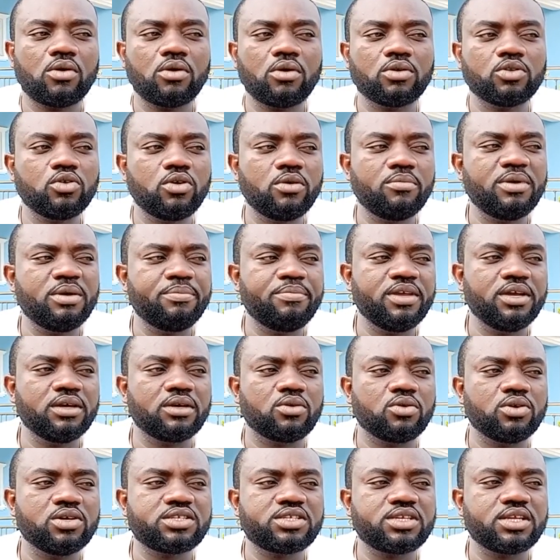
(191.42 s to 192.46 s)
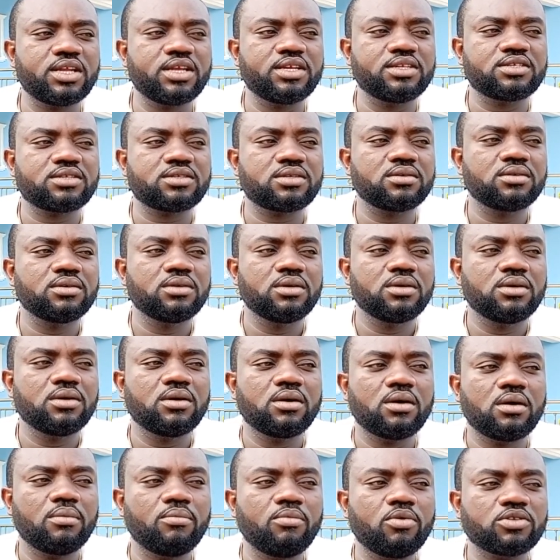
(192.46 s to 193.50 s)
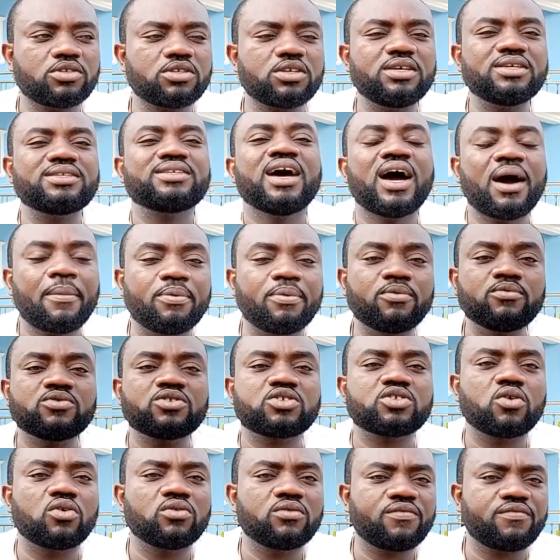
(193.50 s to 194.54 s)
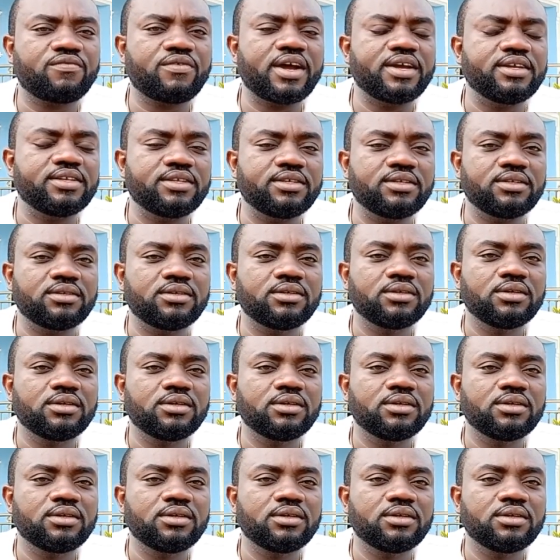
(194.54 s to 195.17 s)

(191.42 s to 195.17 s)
although it may be a coincidence, but it happens on Friday.